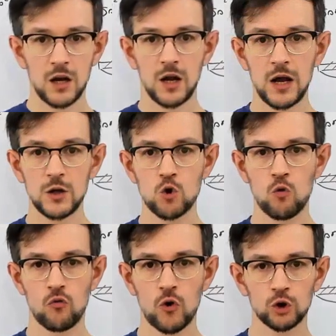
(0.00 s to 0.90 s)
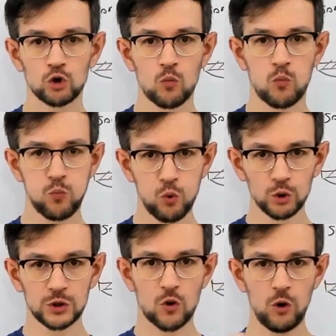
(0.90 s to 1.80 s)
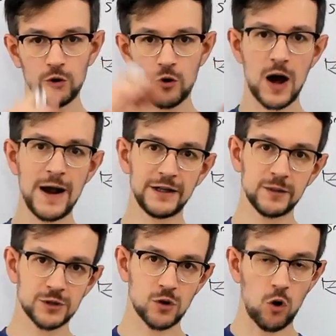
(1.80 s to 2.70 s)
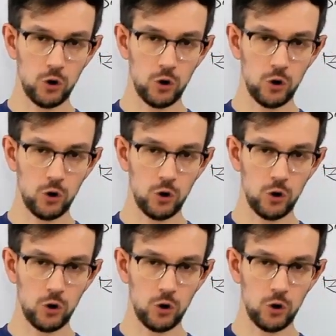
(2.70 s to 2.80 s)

And you want to put all your items